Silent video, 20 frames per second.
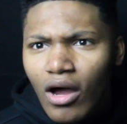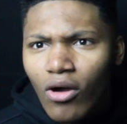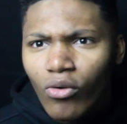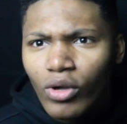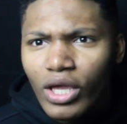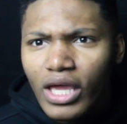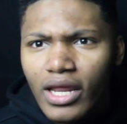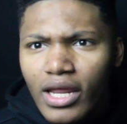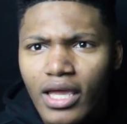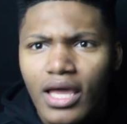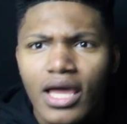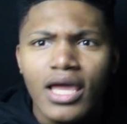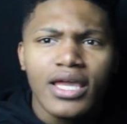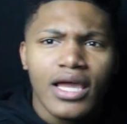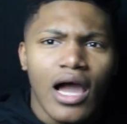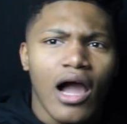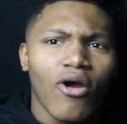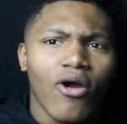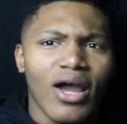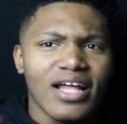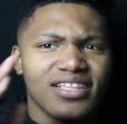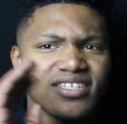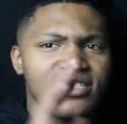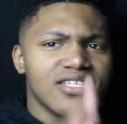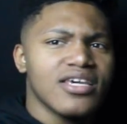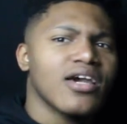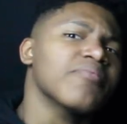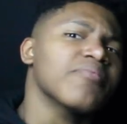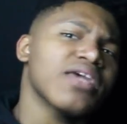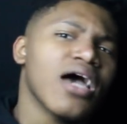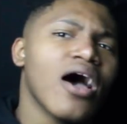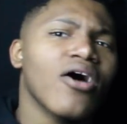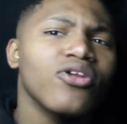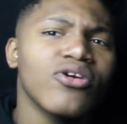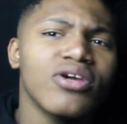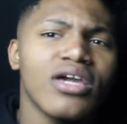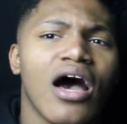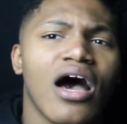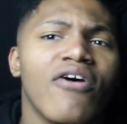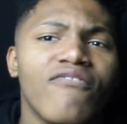I don't get it. Y'all gonna have to tell me. Y'all
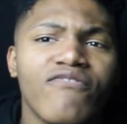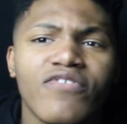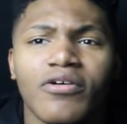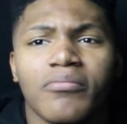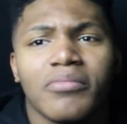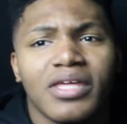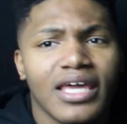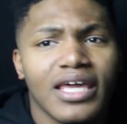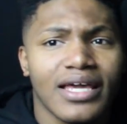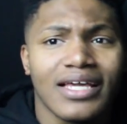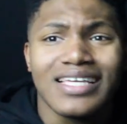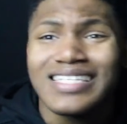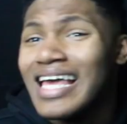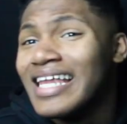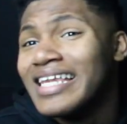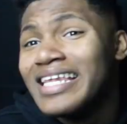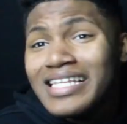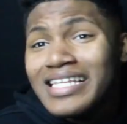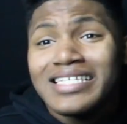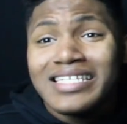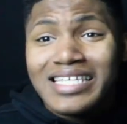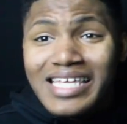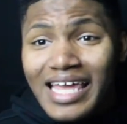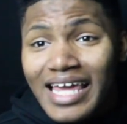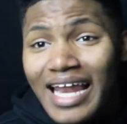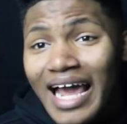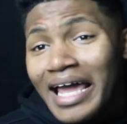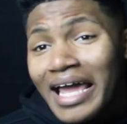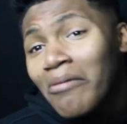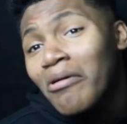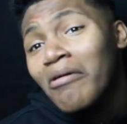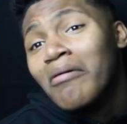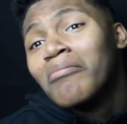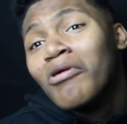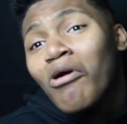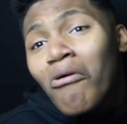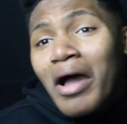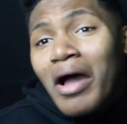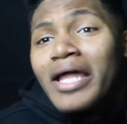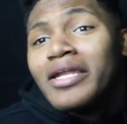know y'all fill me in, cause I didn't see it. I'm
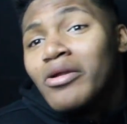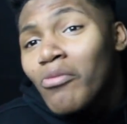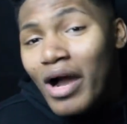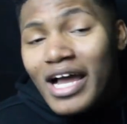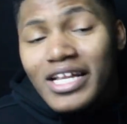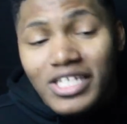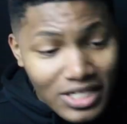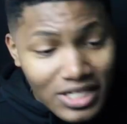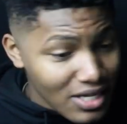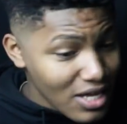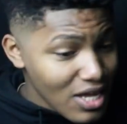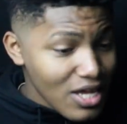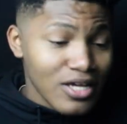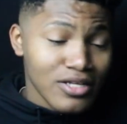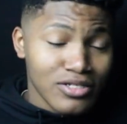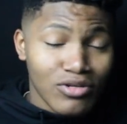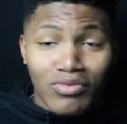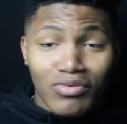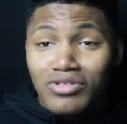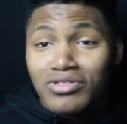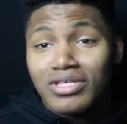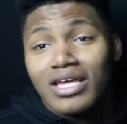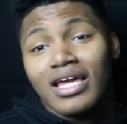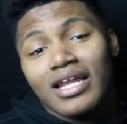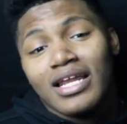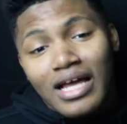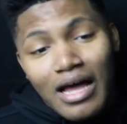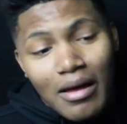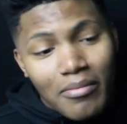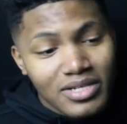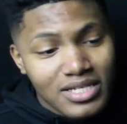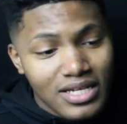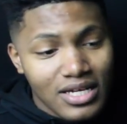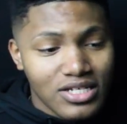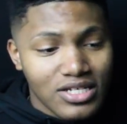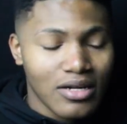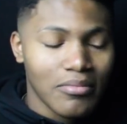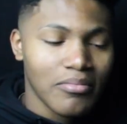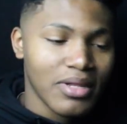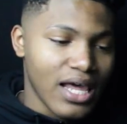gonna have to watch it. So when you see it in the comment
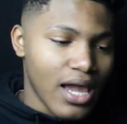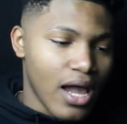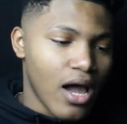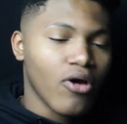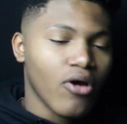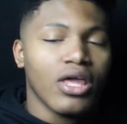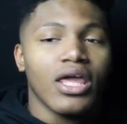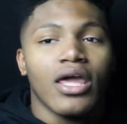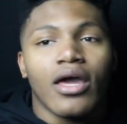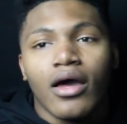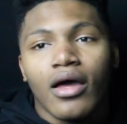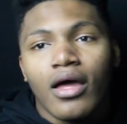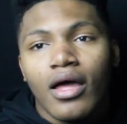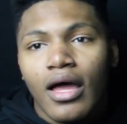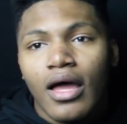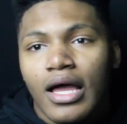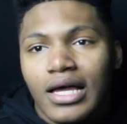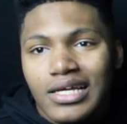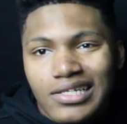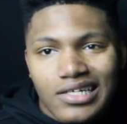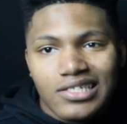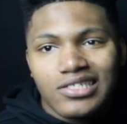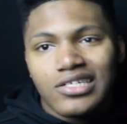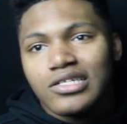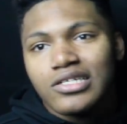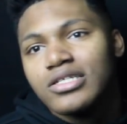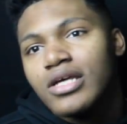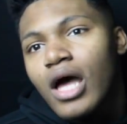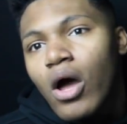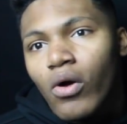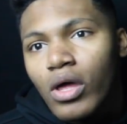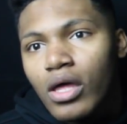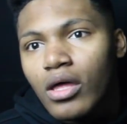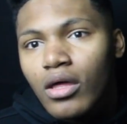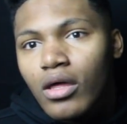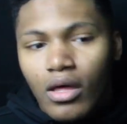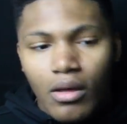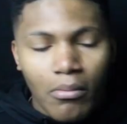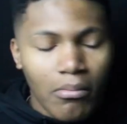section, I'll be like, oh yeah, cause I just saw it.